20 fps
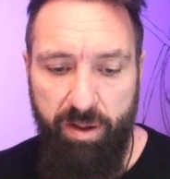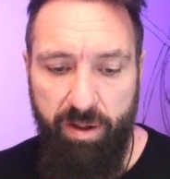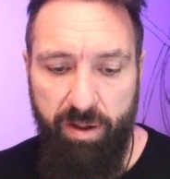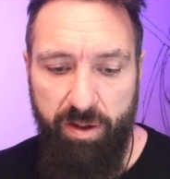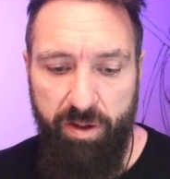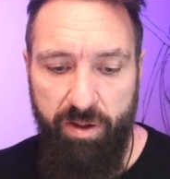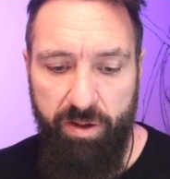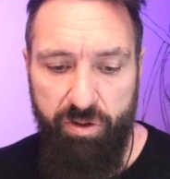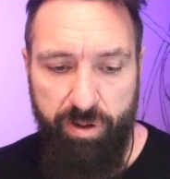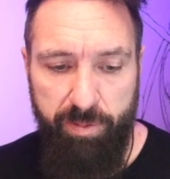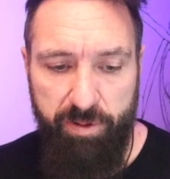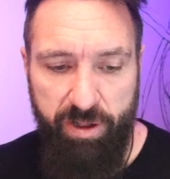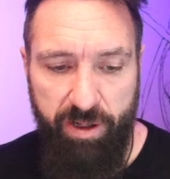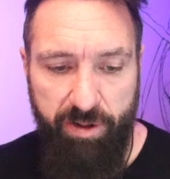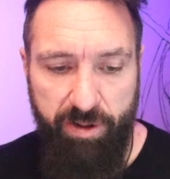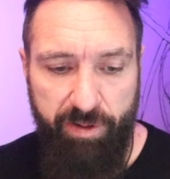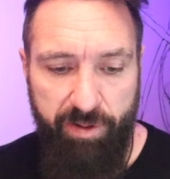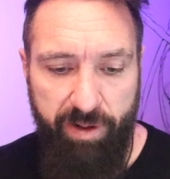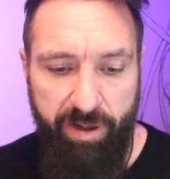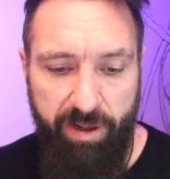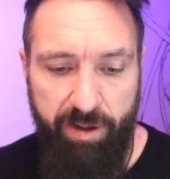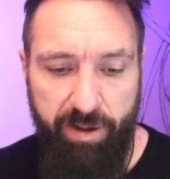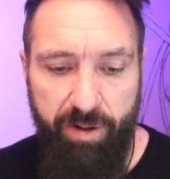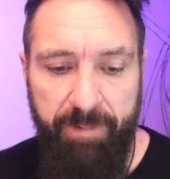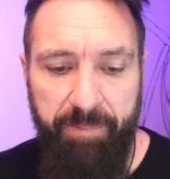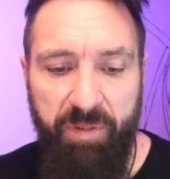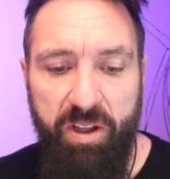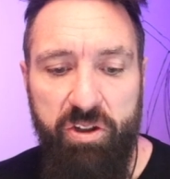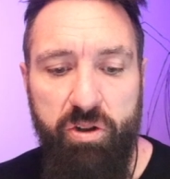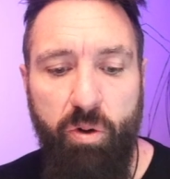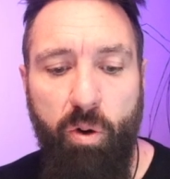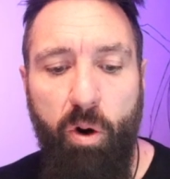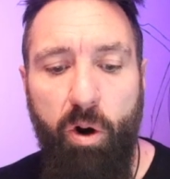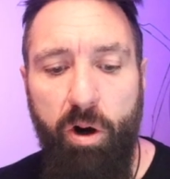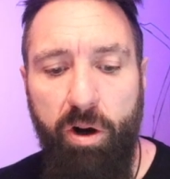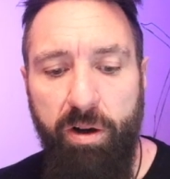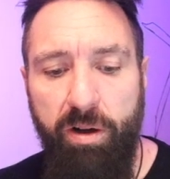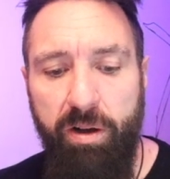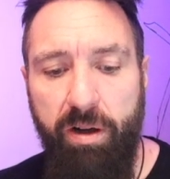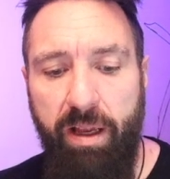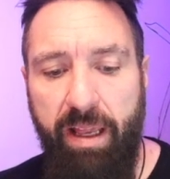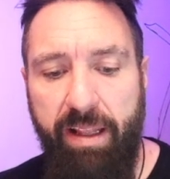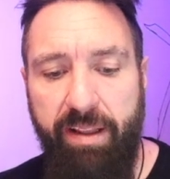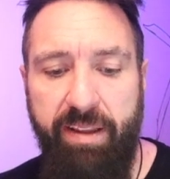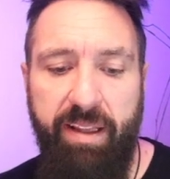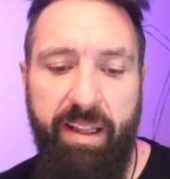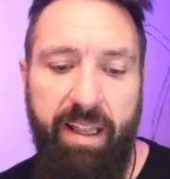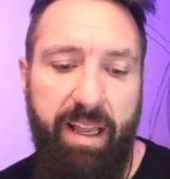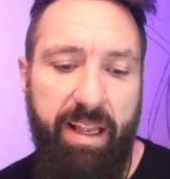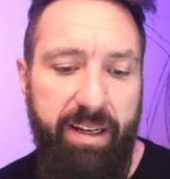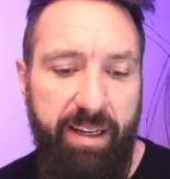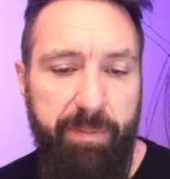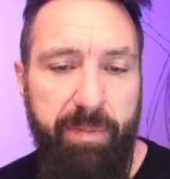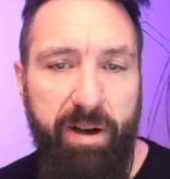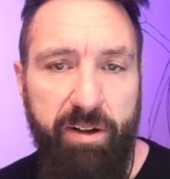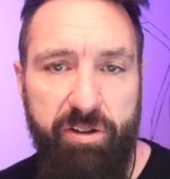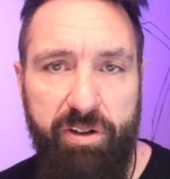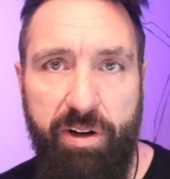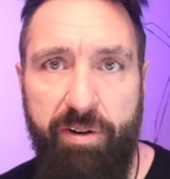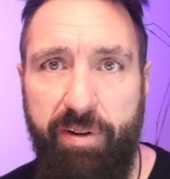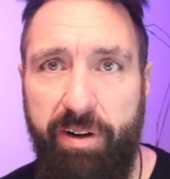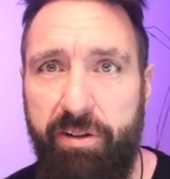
script generator. So all and email generator.